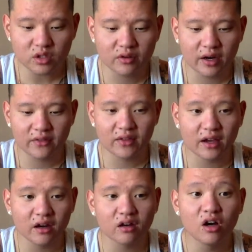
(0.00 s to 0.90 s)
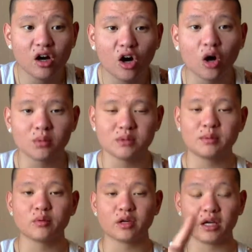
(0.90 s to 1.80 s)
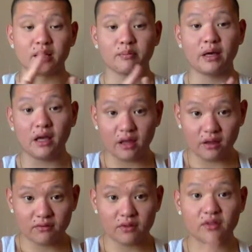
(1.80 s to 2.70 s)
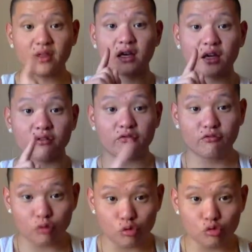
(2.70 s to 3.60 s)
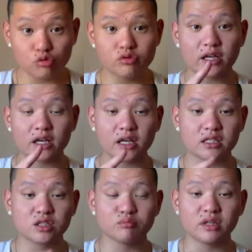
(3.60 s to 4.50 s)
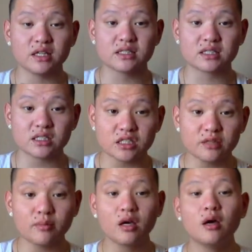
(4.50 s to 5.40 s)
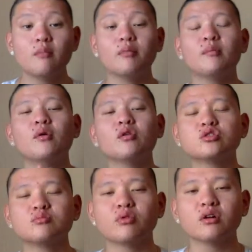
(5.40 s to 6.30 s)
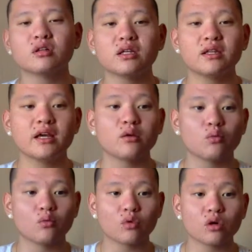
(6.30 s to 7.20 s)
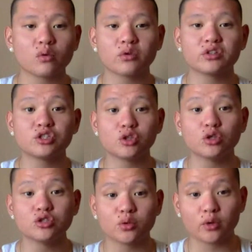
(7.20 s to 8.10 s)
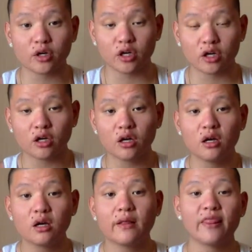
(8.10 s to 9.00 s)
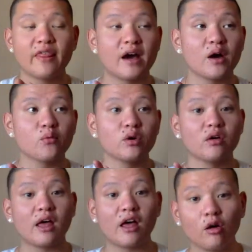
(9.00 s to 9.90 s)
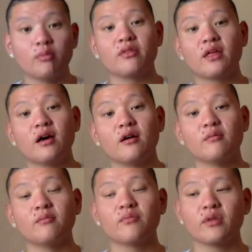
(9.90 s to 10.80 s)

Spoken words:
Right there, homeless people can get bathed, they can get food, they can get some place to sleep. But most importantly, they can work with a social worker that will help them